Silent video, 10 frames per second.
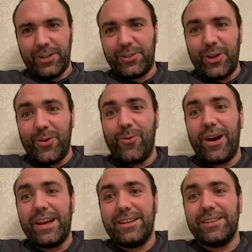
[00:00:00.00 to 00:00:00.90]
don't know
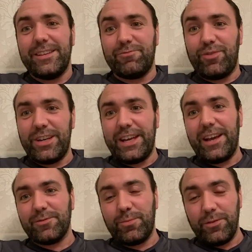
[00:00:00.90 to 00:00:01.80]
why it really
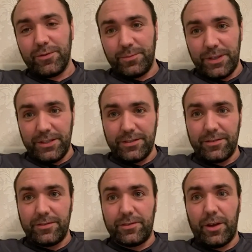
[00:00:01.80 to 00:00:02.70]
has bothered me
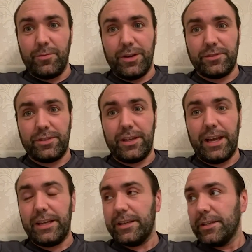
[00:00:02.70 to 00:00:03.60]
so much
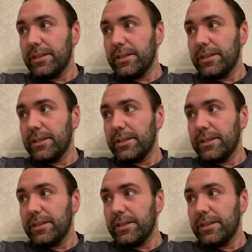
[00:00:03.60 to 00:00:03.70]
today,